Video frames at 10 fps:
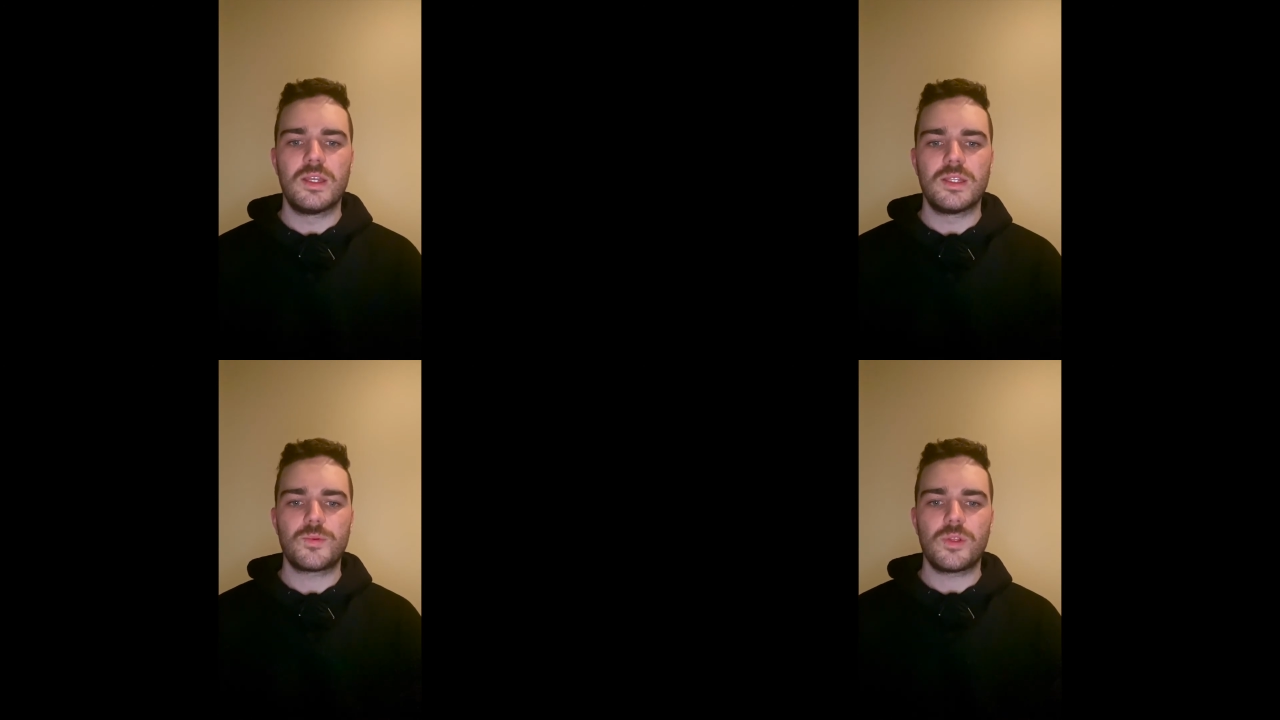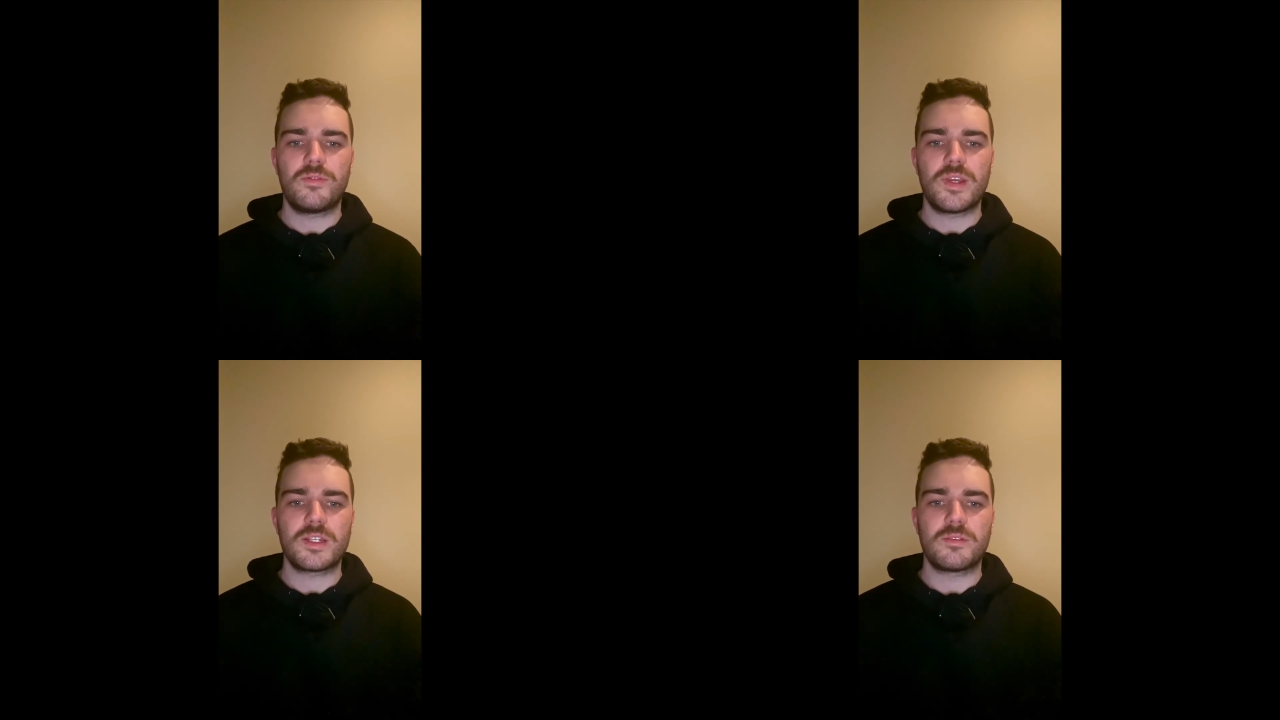This will
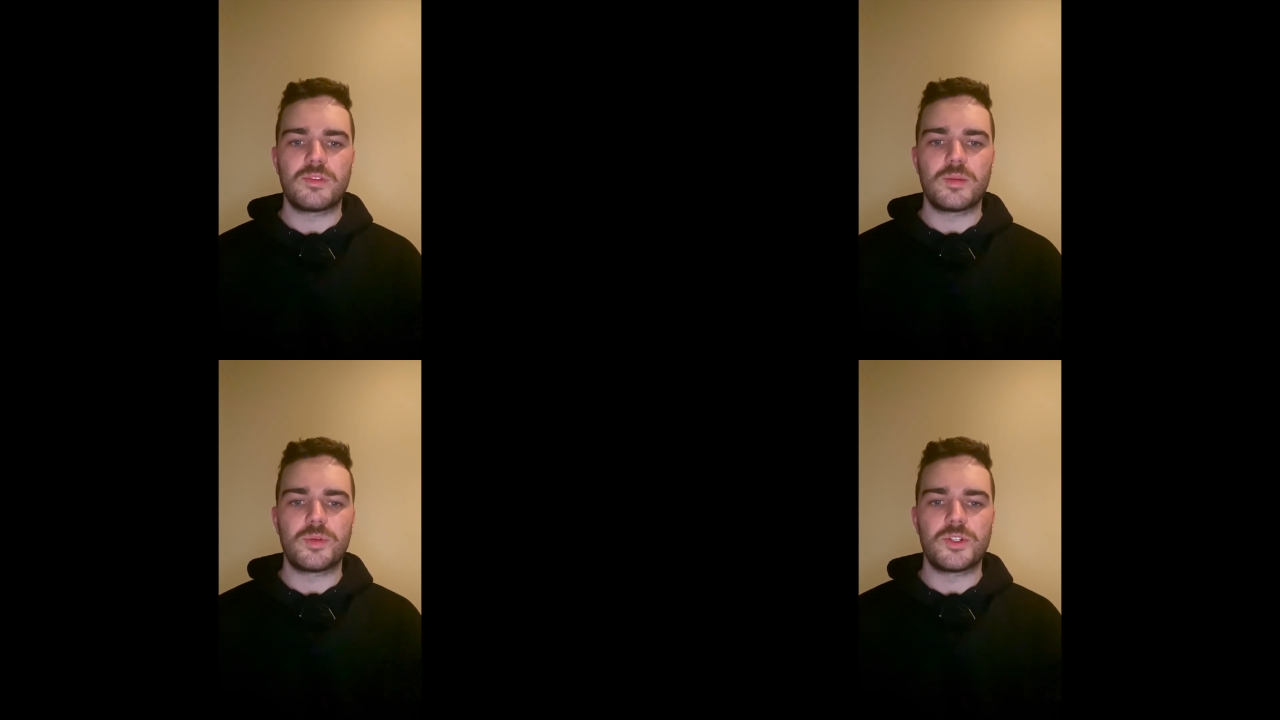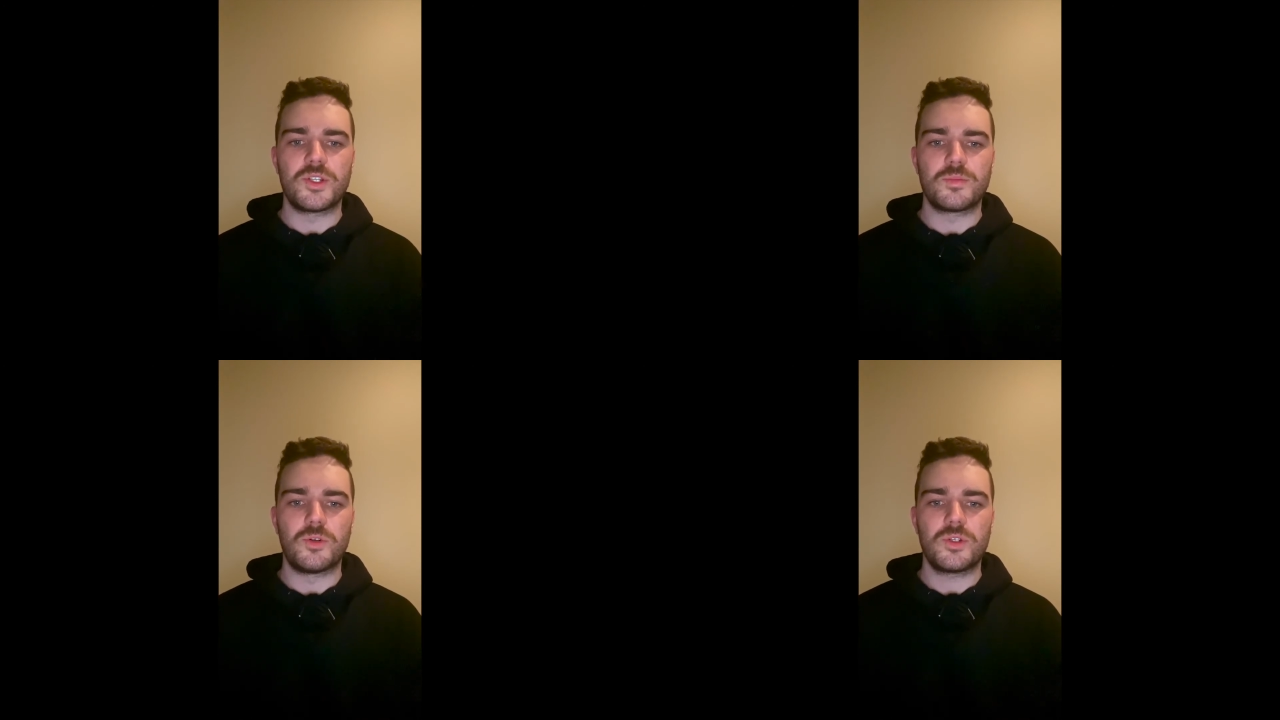effectively
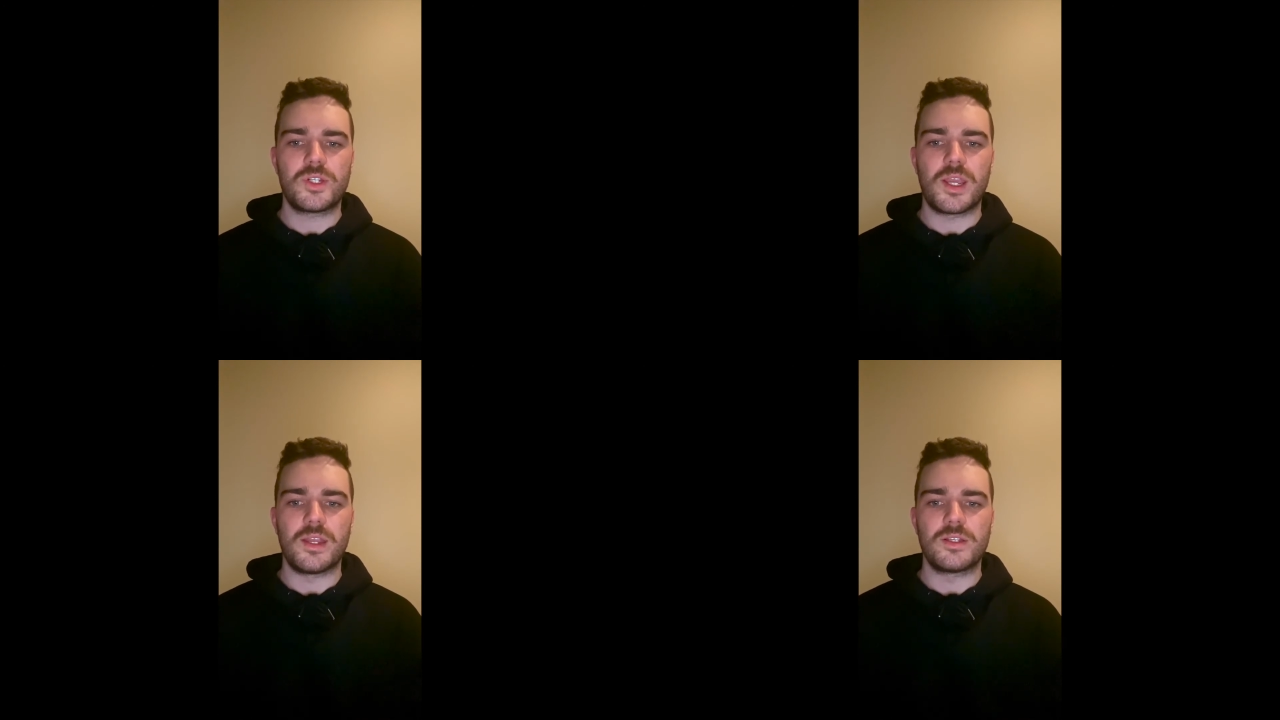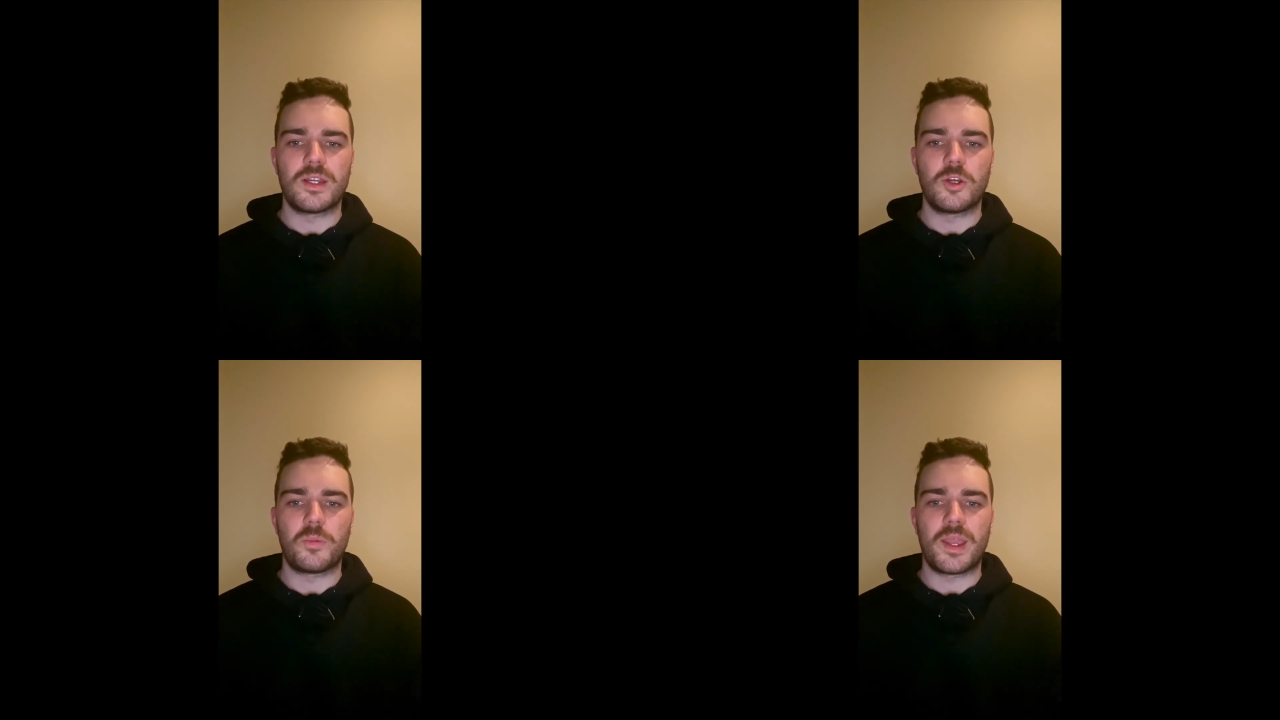produce more change and
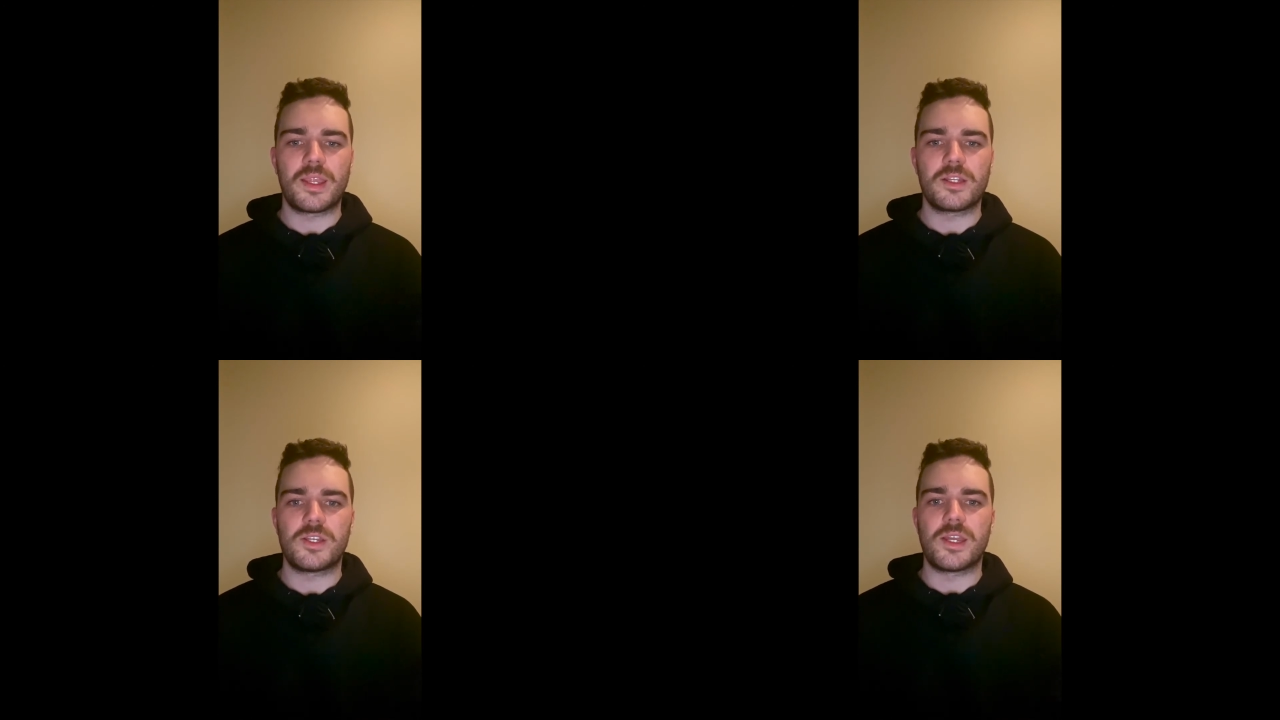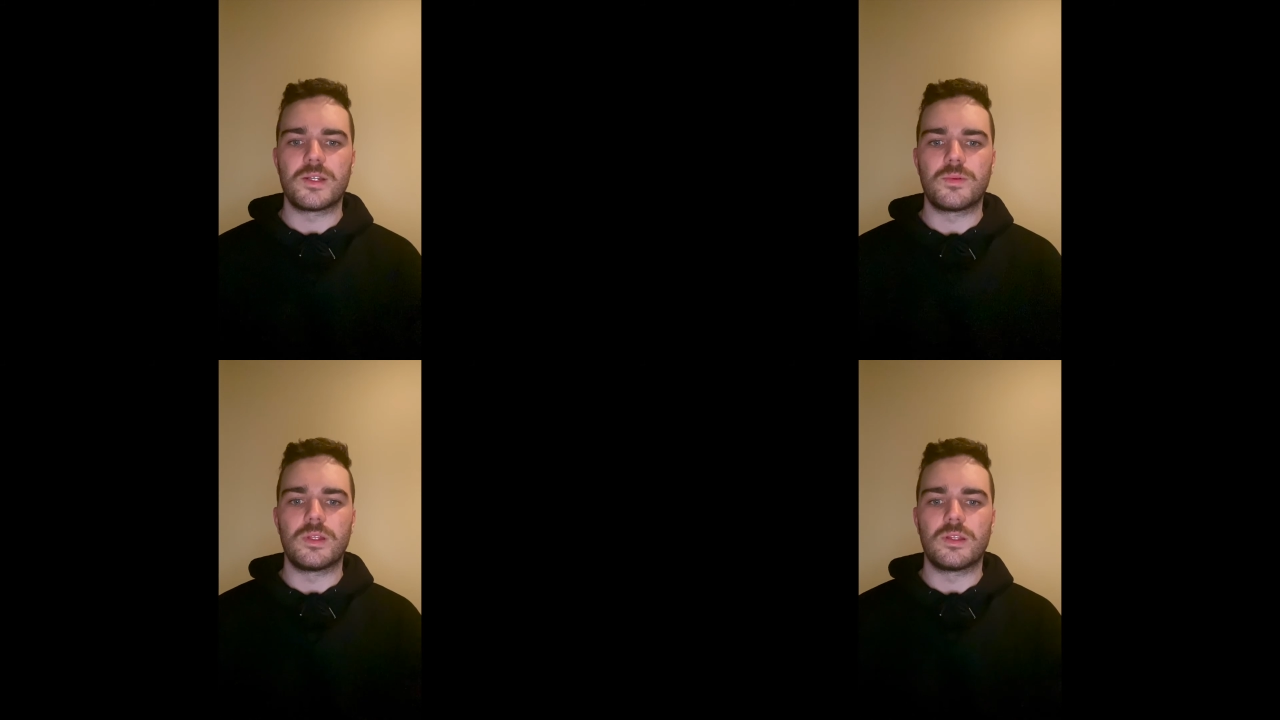help anchor
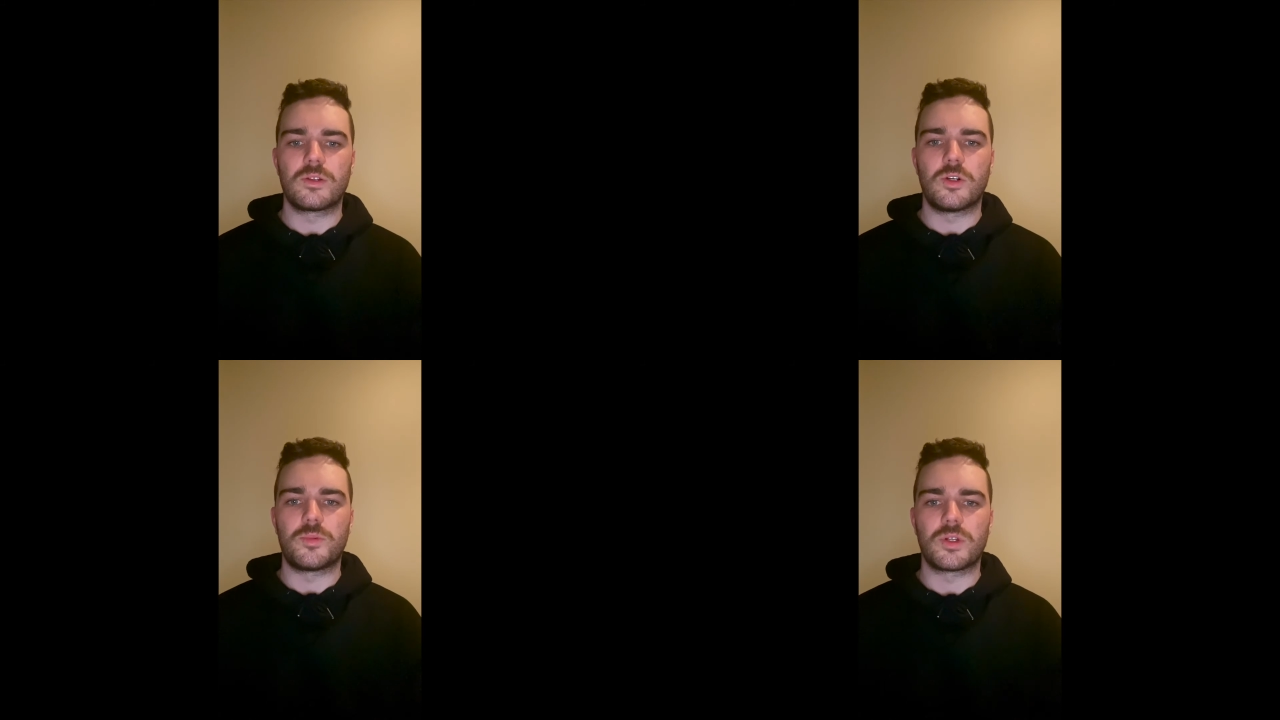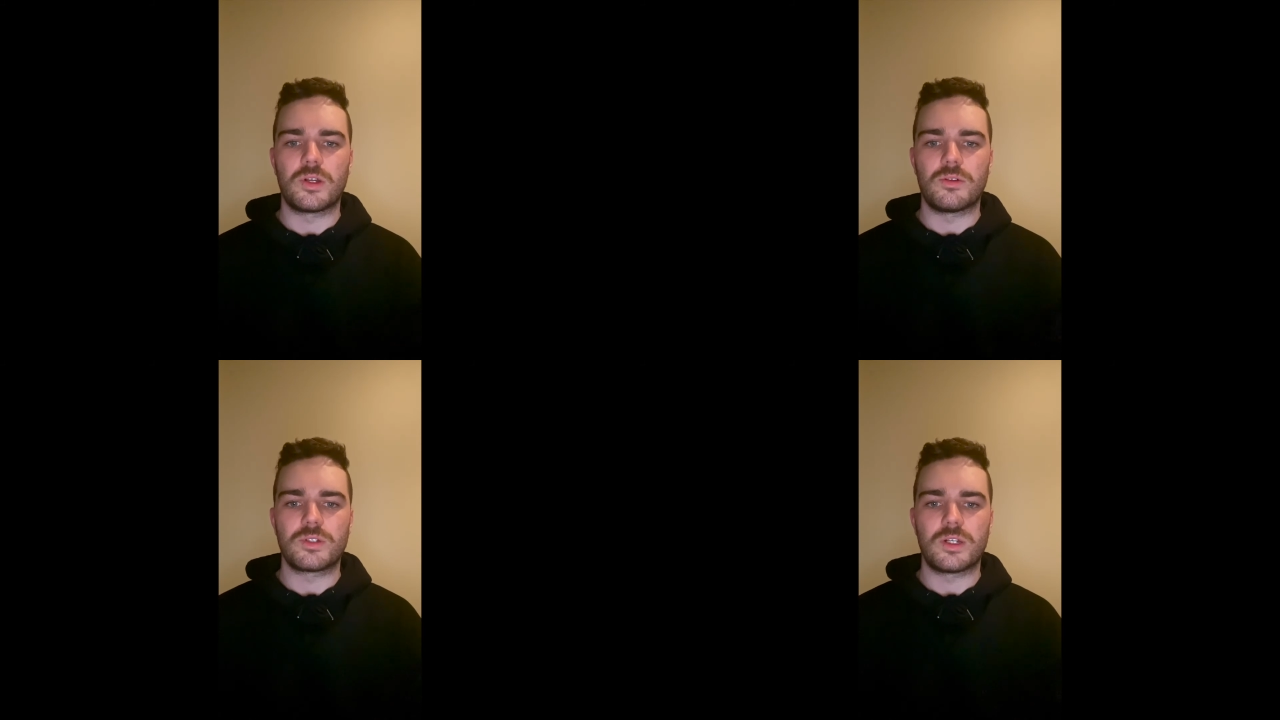change within the corporate
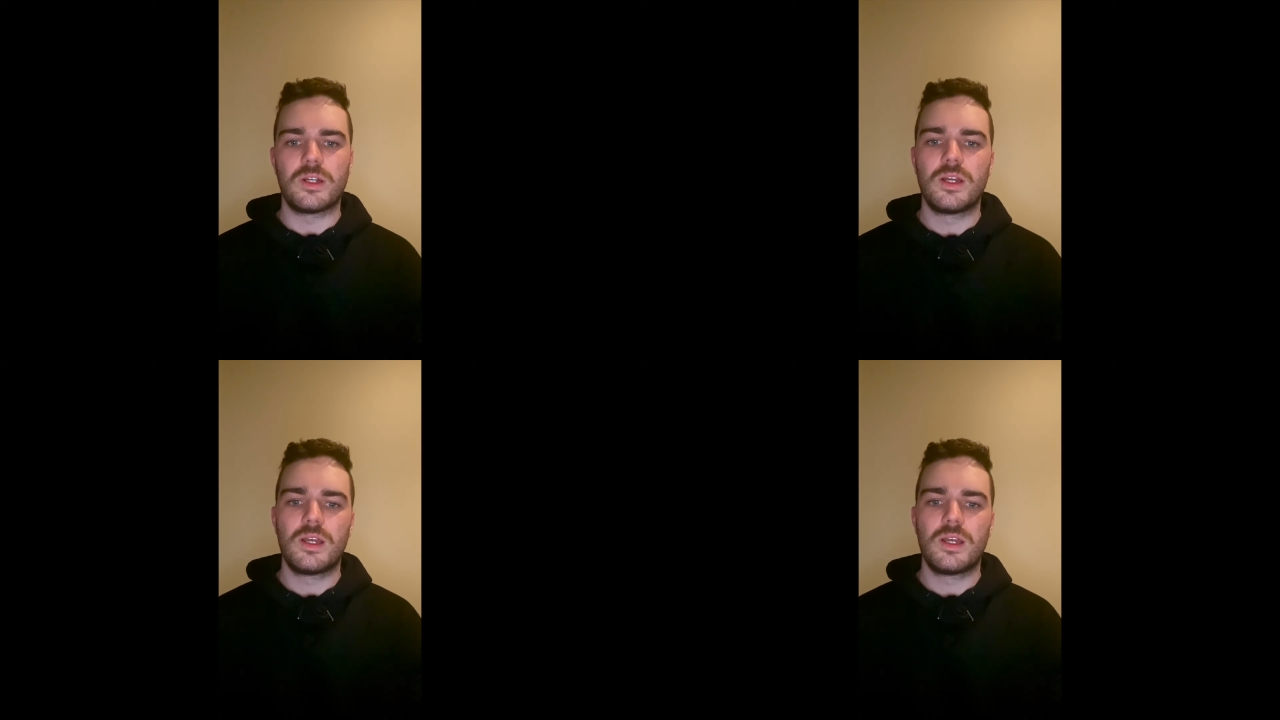culture,